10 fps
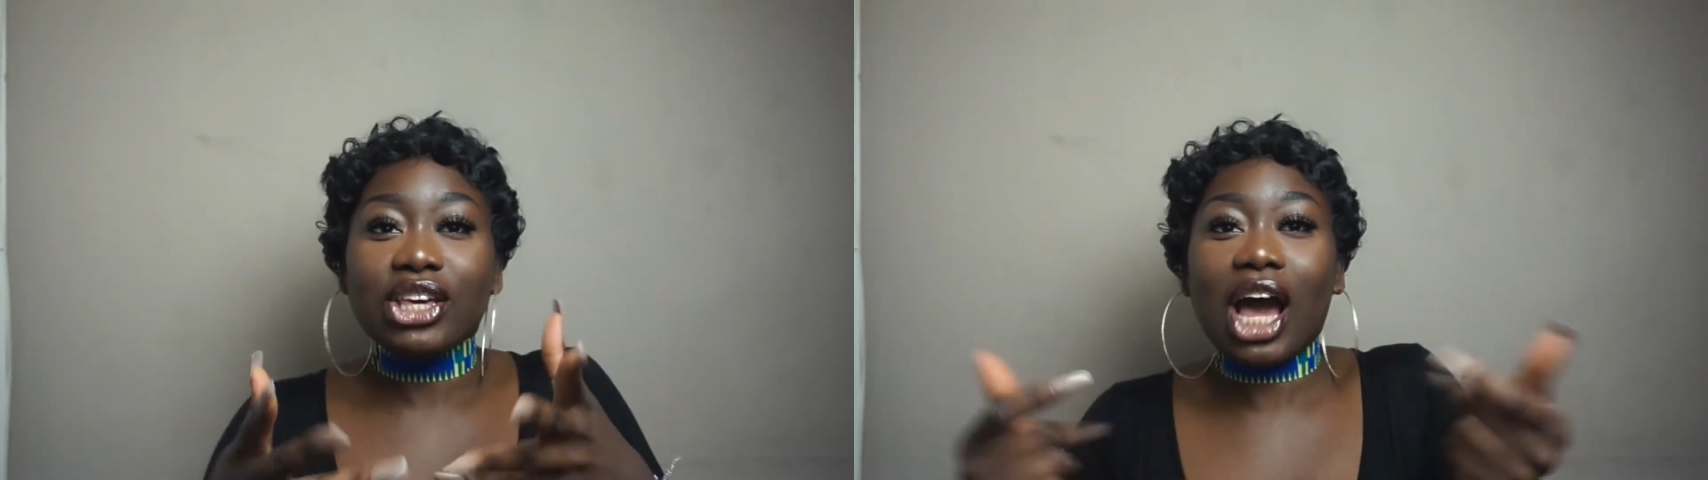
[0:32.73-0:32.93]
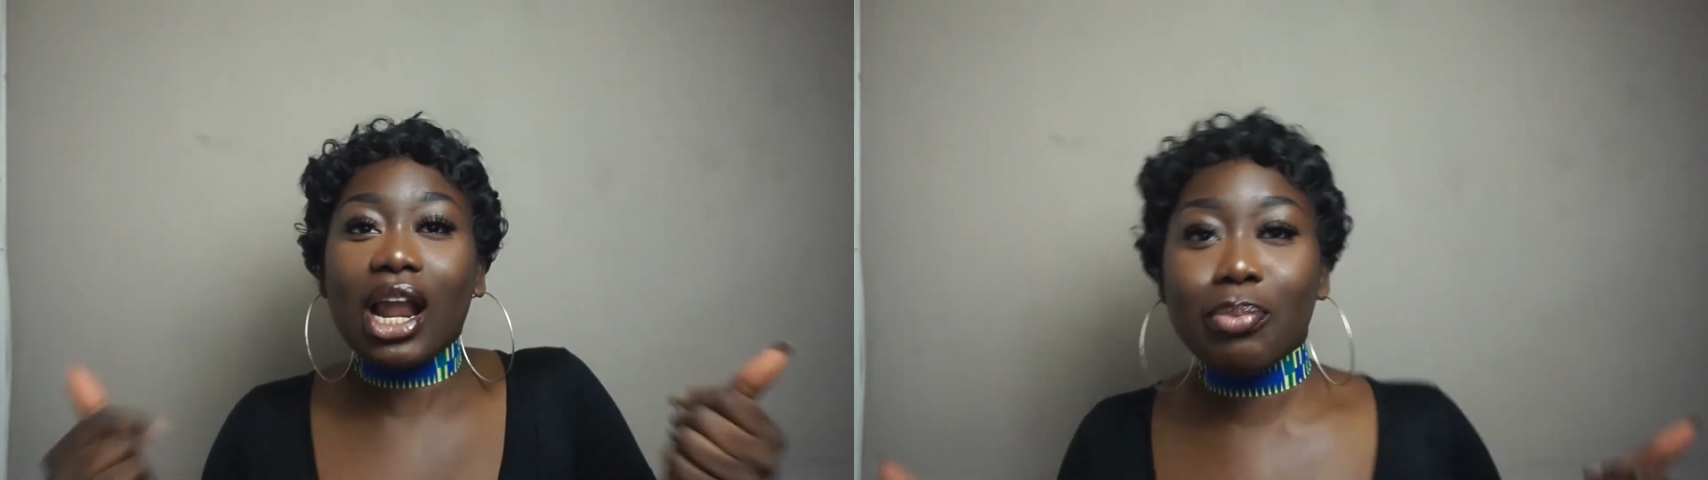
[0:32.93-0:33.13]

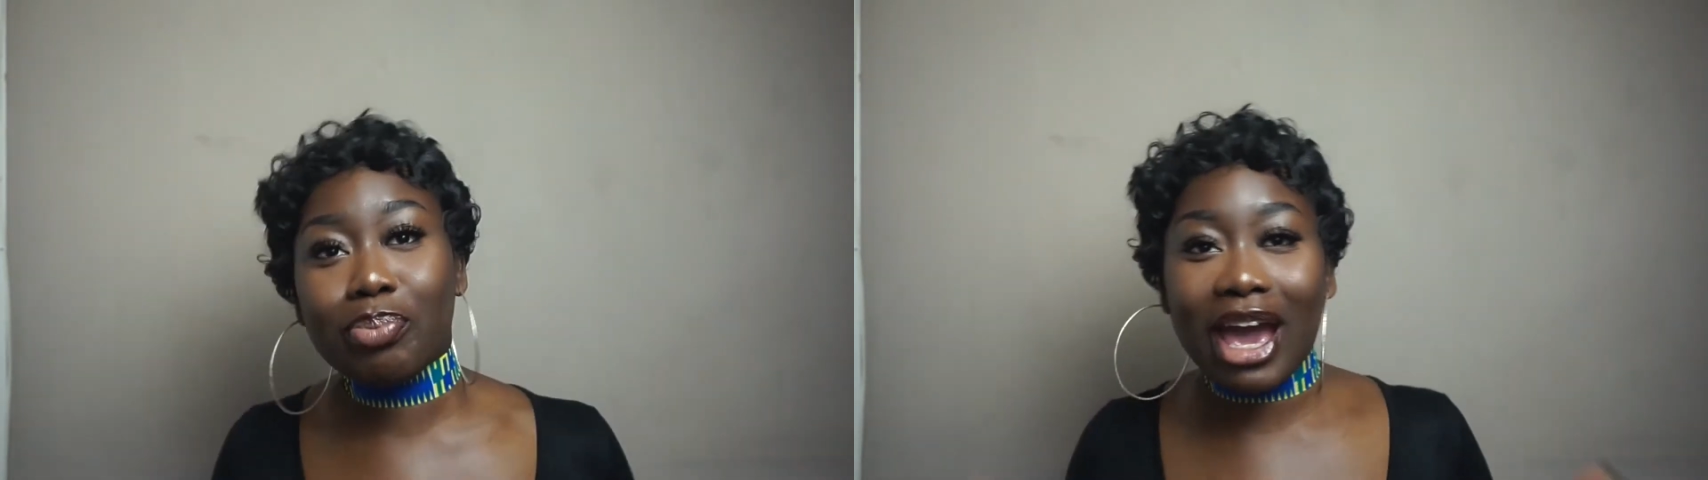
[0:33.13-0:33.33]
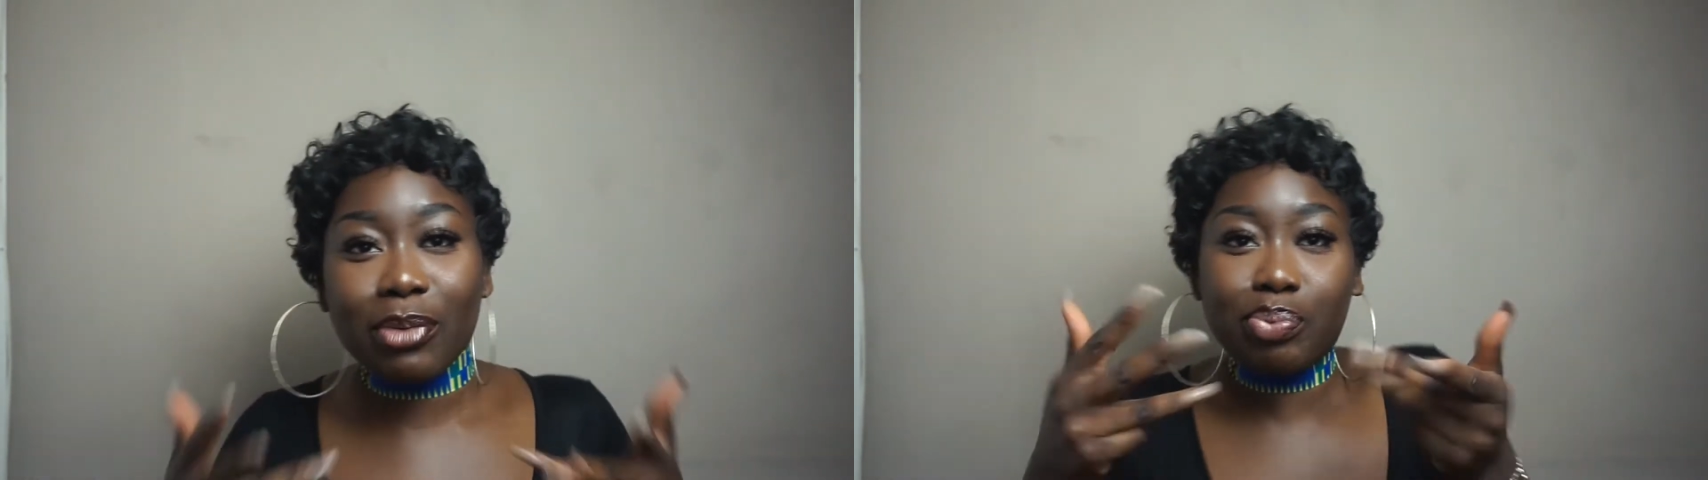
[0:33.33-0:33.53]
Y'all are
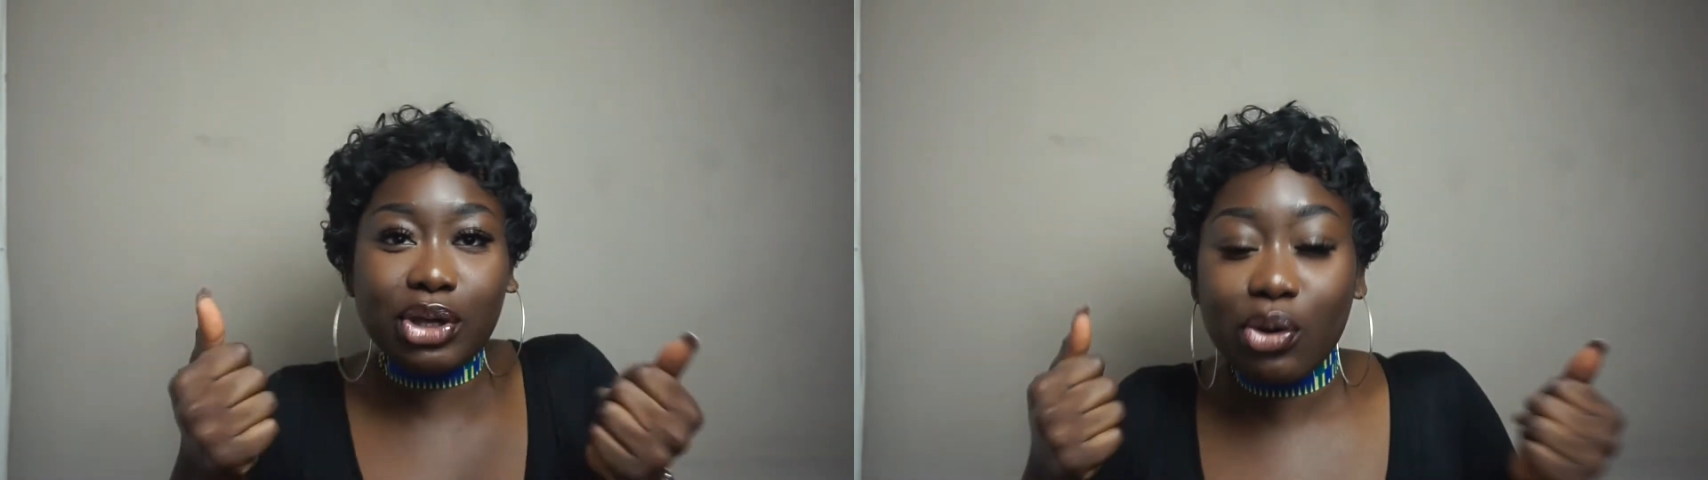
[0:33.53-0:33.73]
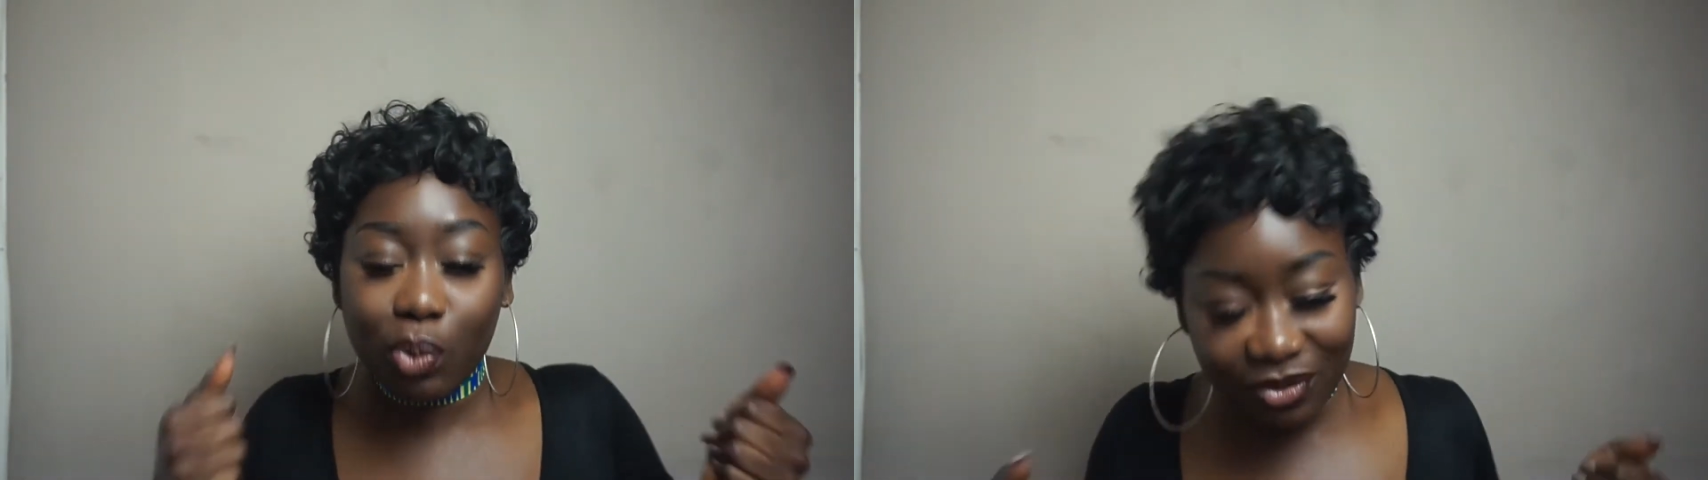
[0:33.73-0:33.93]
back.
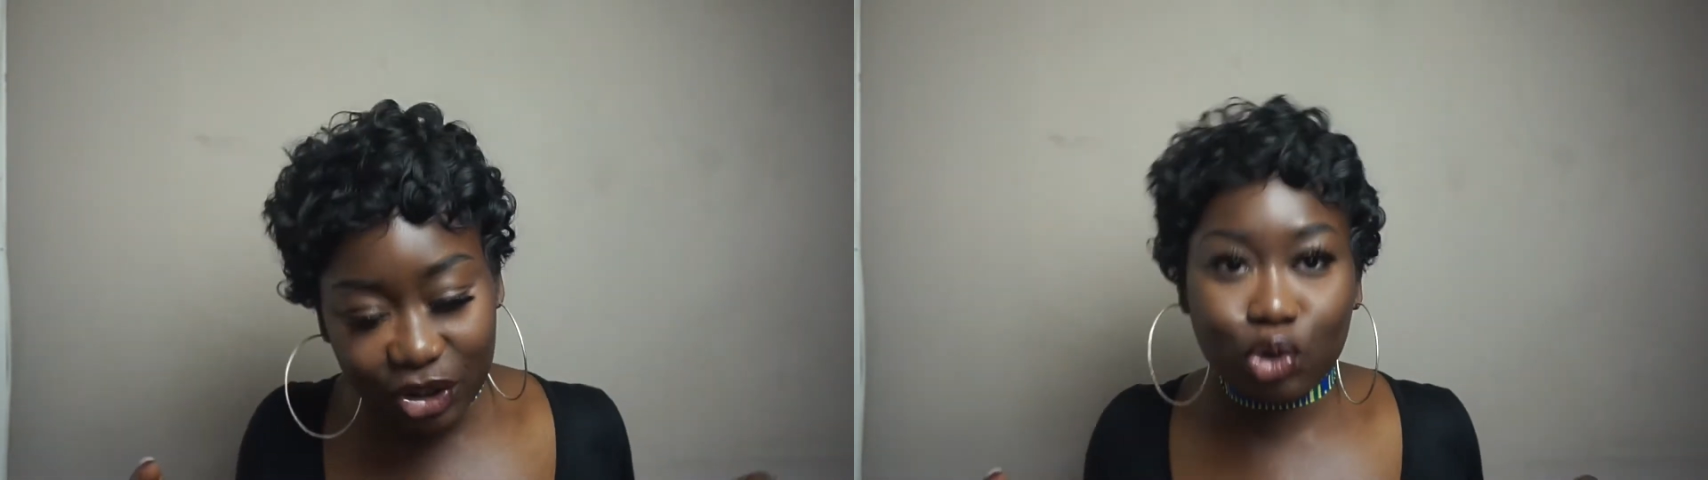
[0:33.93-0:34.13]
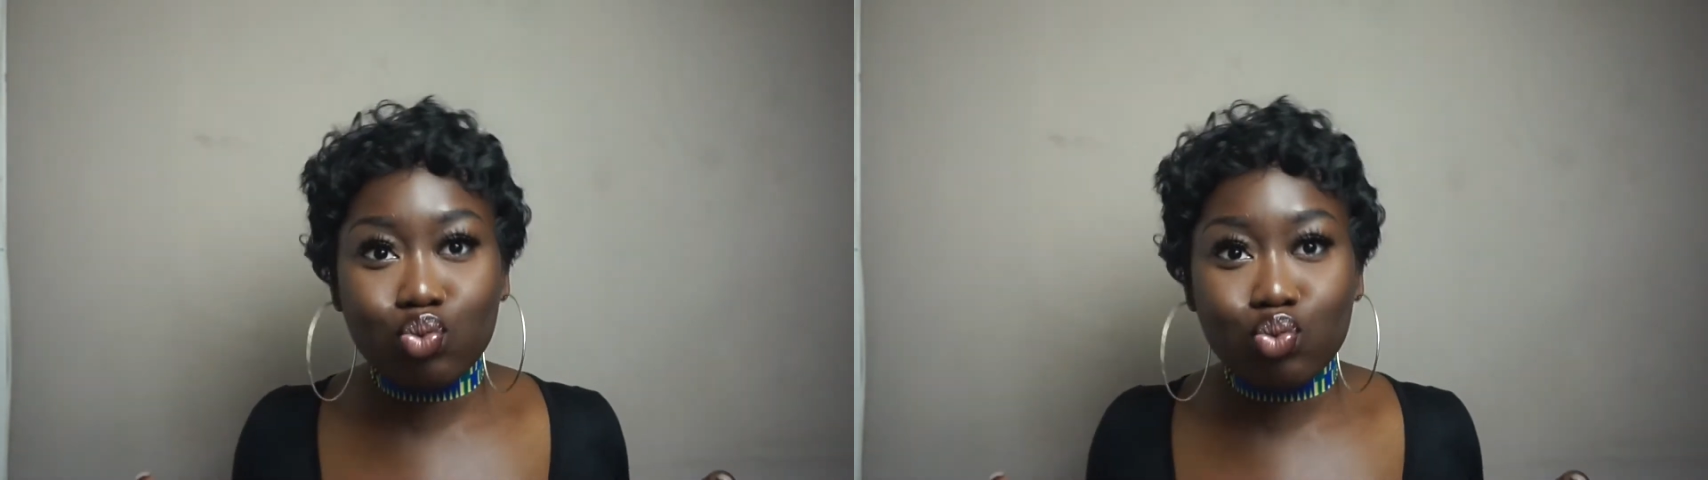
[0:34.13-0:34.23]
Be whoever you